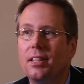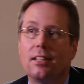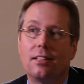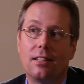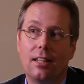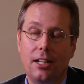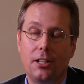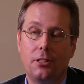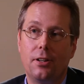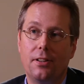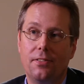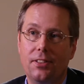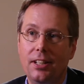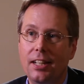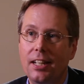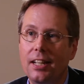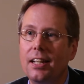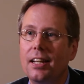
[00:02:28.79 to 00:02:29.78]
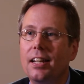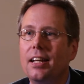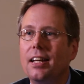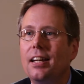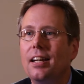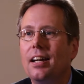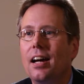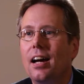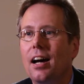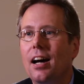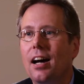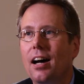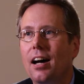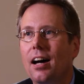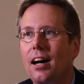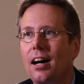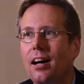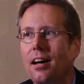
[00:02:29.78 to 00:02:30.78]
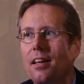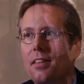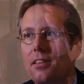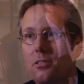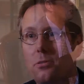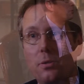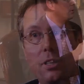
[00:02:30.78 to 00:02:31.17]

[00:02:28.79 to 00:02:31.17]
that's lay-driven, that's